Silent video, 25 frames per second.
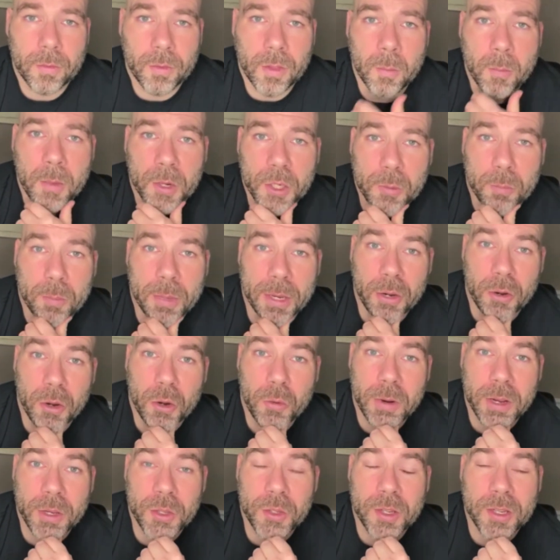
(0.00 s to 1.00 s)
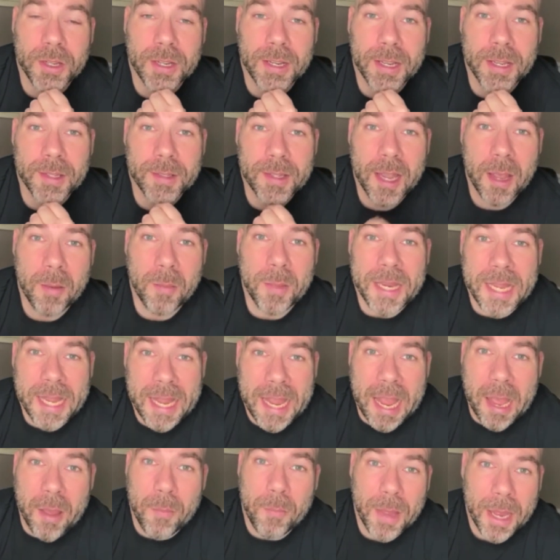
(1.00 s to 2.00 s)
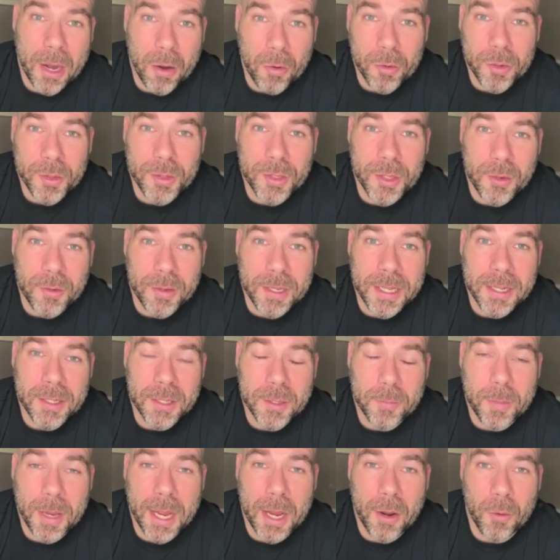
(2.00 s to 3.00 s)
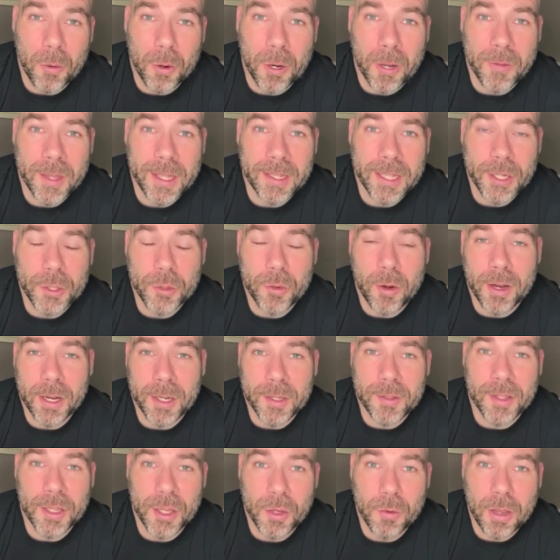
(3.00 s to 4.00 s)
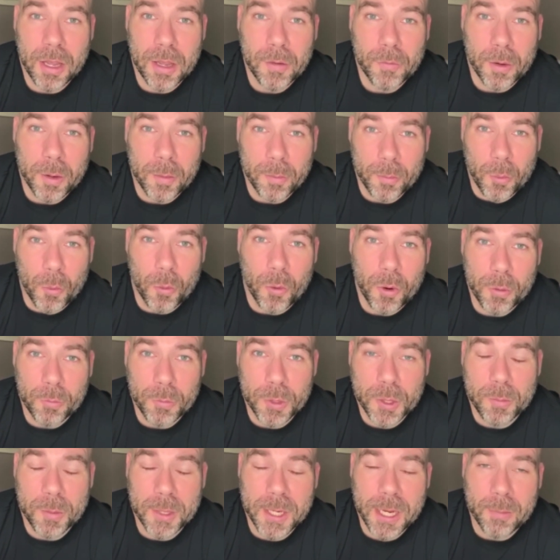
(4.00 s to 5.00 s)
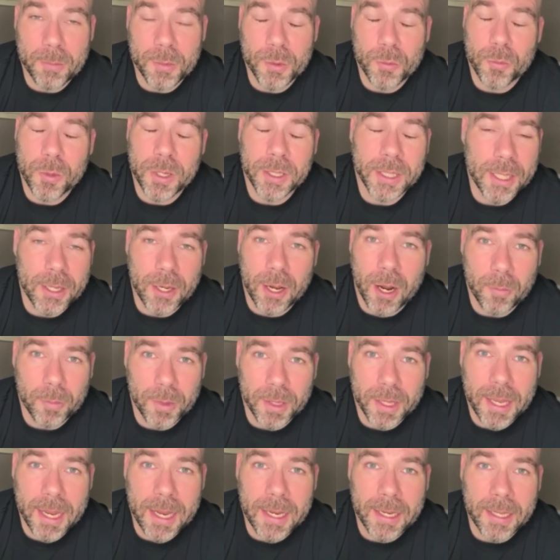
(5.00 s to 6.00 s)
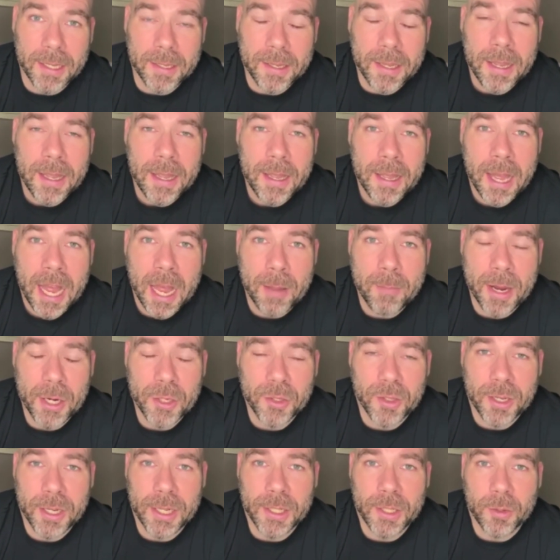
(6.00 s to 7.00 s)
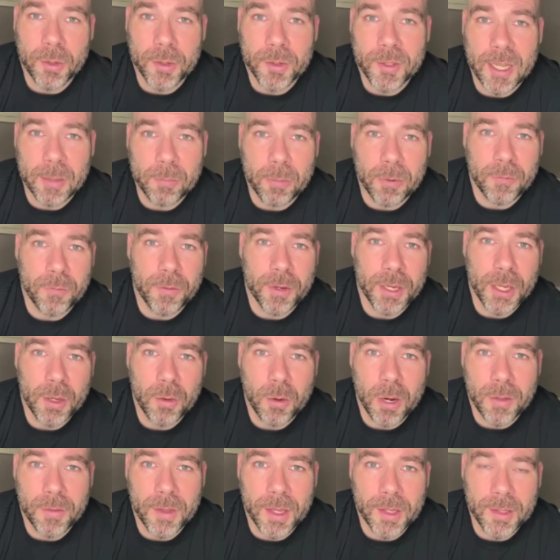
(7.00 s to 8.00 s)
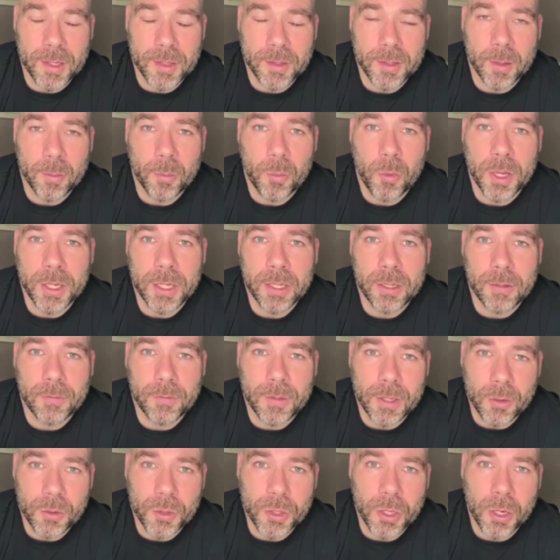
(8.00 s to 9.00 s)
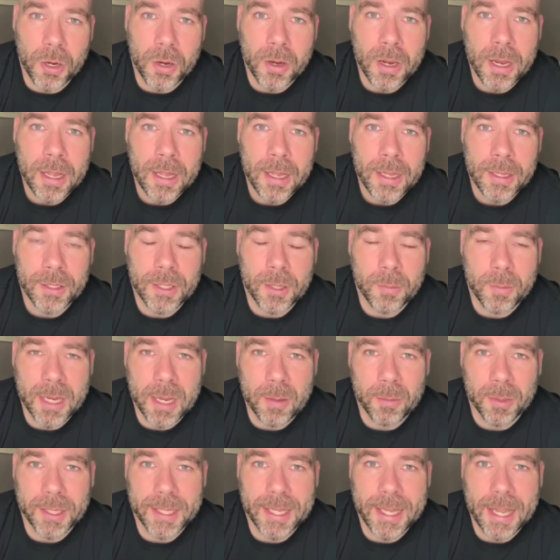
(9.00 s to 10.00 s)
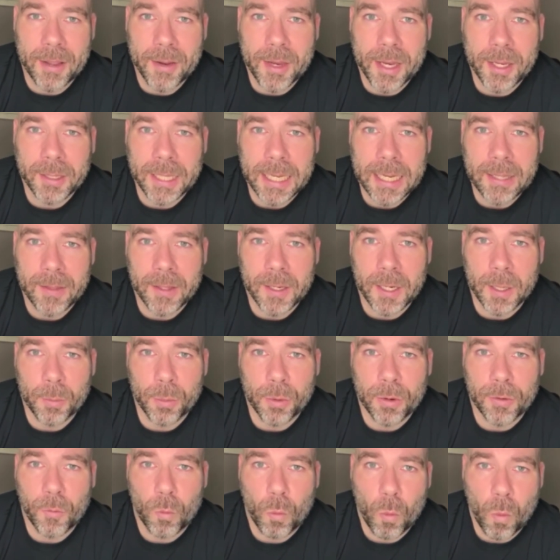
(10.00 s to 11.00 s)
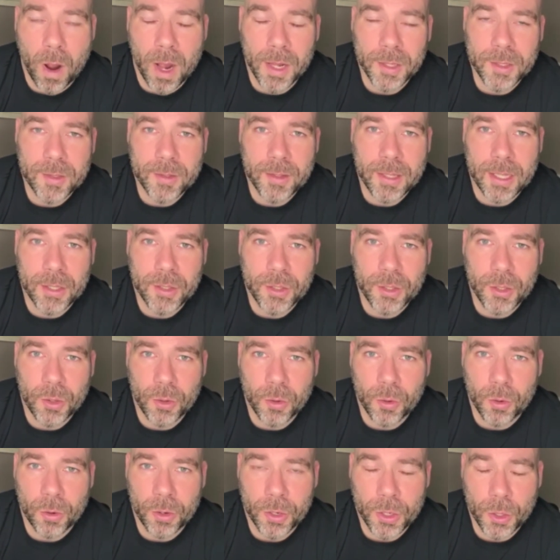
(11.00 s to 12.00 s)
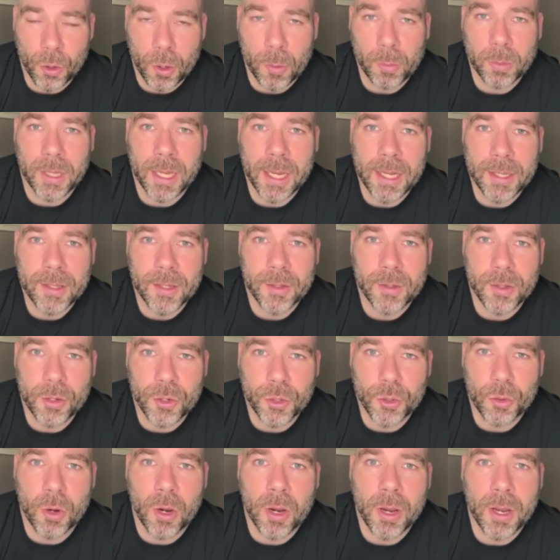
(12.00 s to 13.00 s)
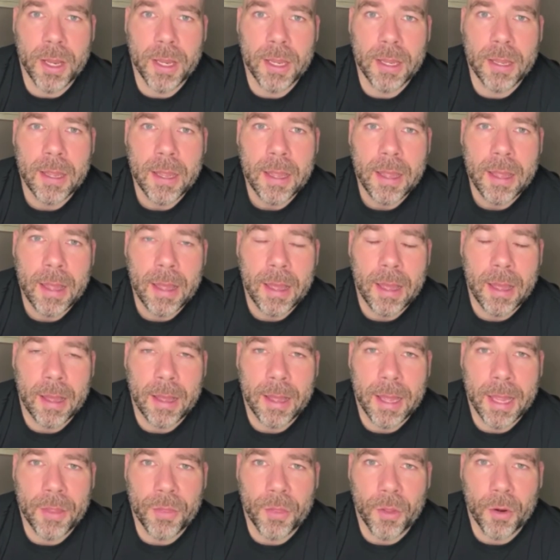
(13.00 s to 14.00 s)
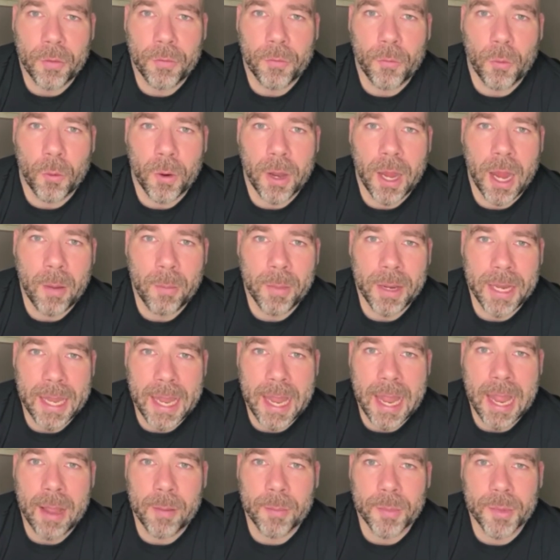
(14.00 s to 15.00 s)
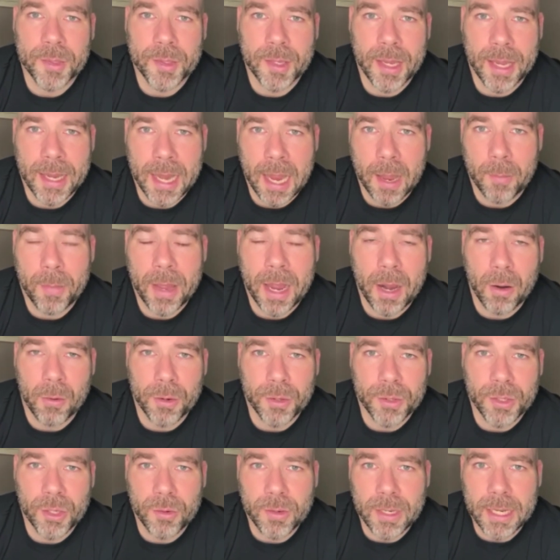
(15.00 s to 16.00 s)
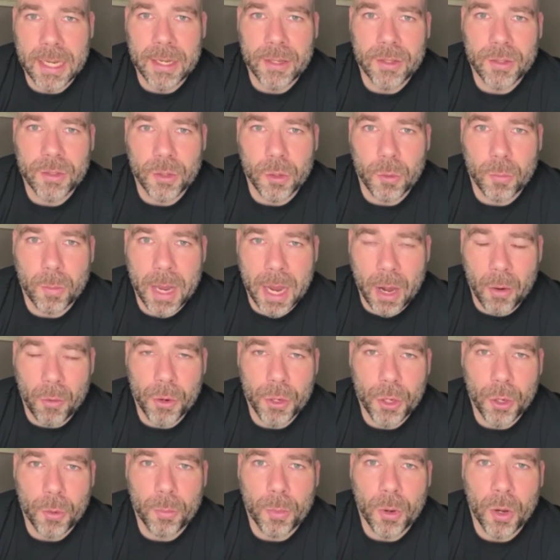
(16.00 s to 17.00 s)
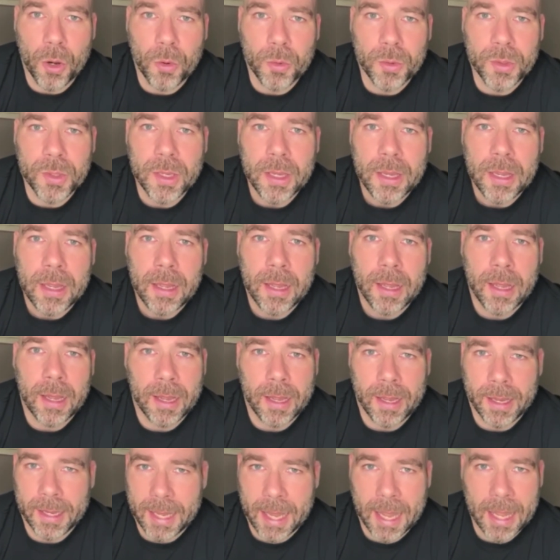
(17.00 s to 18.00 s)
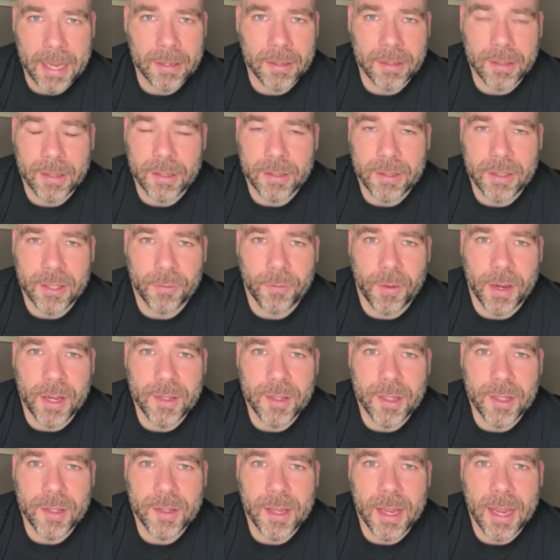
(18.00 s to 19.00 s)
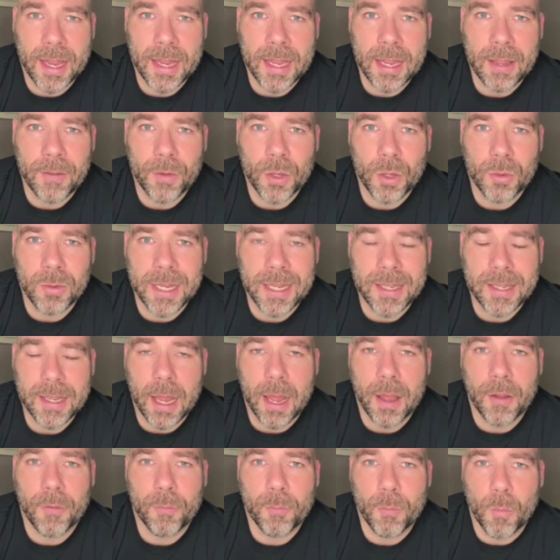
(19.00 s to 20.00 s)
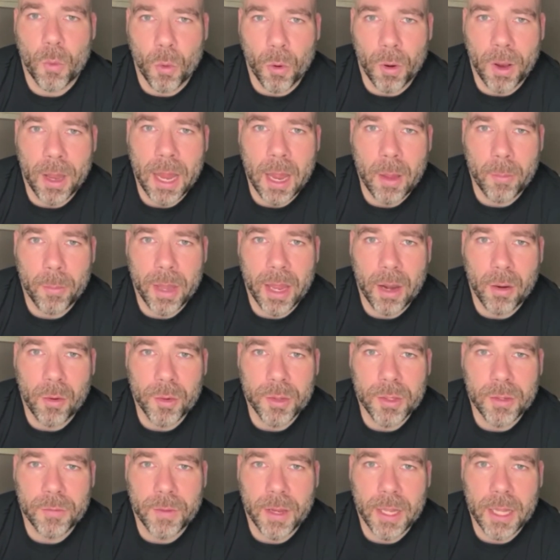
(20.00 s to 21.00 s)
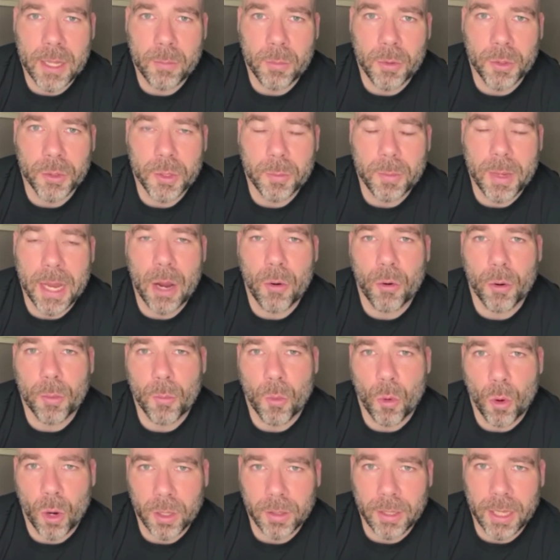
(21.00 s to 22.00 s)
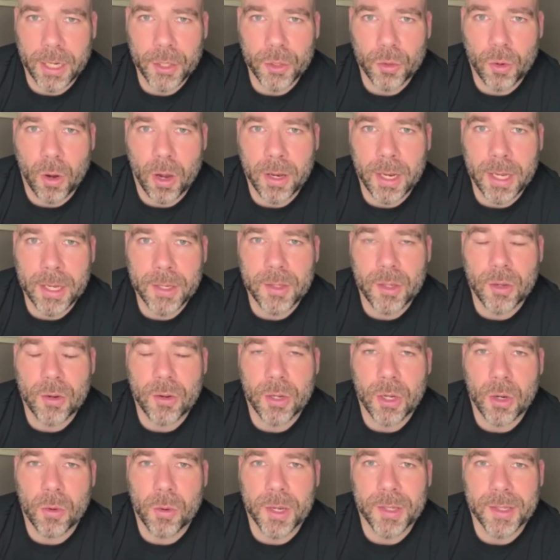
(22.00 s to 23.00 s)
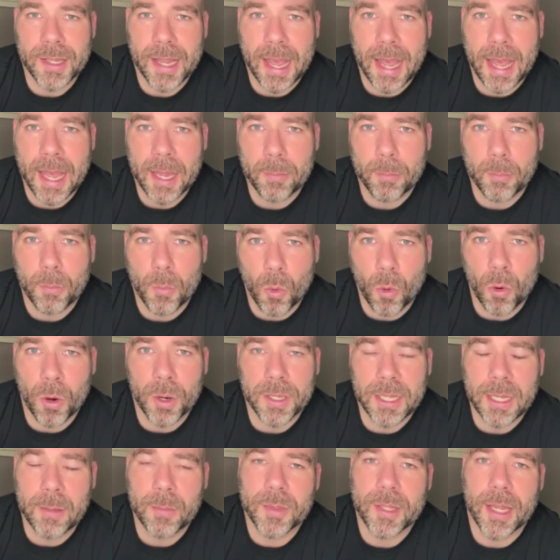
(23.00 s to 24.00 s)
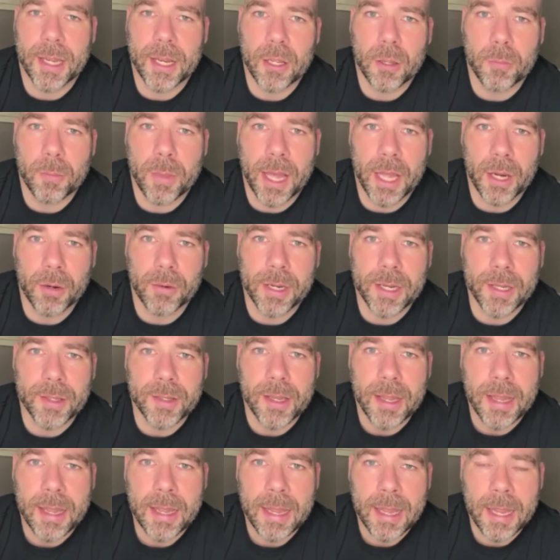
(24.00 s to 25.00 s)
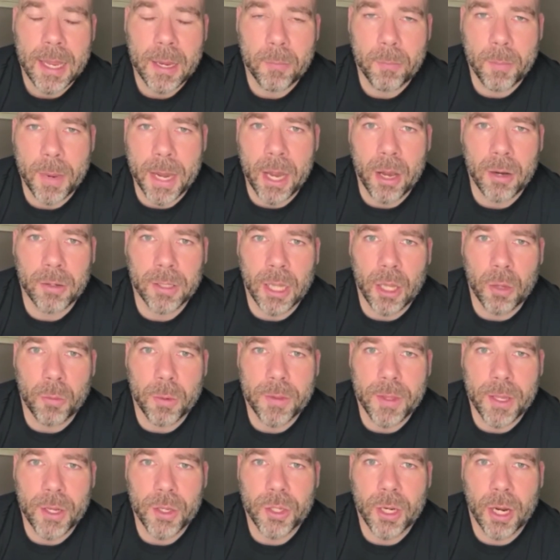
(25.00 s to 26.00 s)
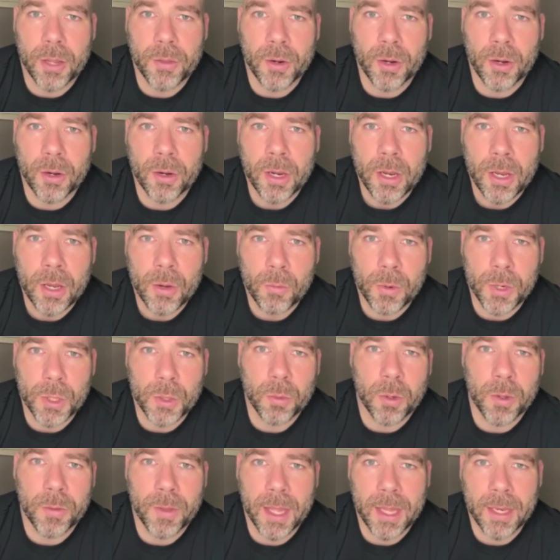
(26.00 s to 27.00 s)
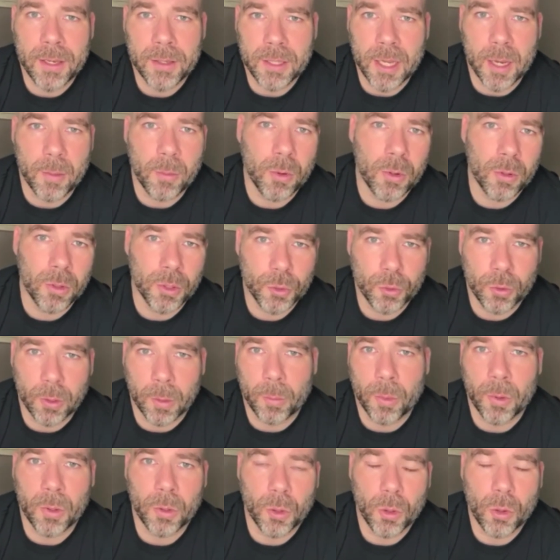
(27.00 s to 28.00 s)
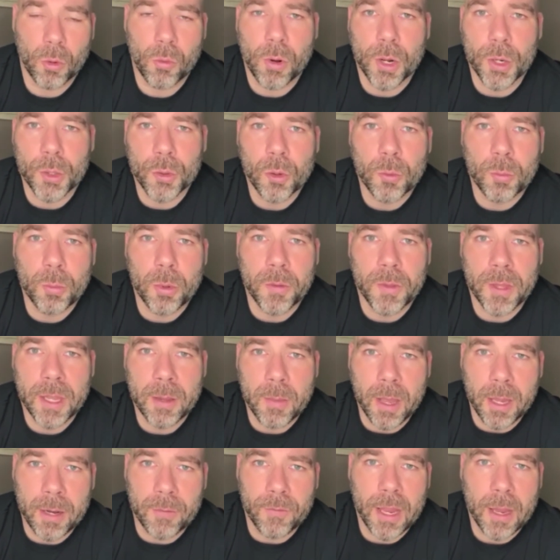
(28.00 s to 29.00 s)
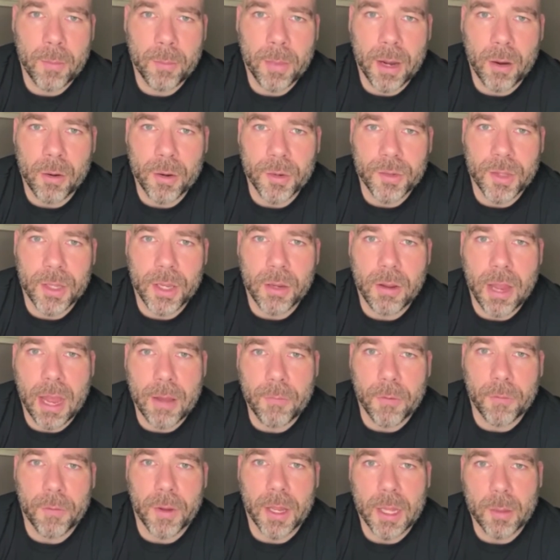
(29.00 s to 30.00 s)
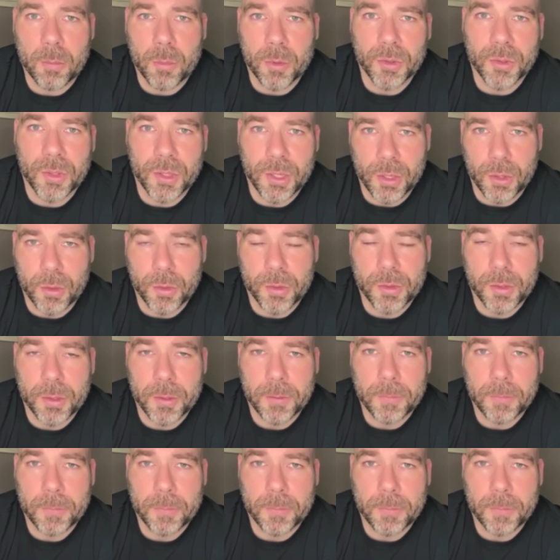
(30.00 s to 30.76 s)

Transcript: The much bigger question is, how many amp hours do you need to power all the electronics that you have on board, which becomes really complicated. I'm actually going to do a separate video on this at some point in the future to be able to calculate the number of watts that your appliances are drawing, and therefore how many amps and amp hours you need to power your boat. Again, suffice to say, if you need to have more amp hours available to power more electronics, you can always add more deep cycle batteries in parallel with each other, which will then double, triple, or quadruple the amount of amp hours that you have available to use.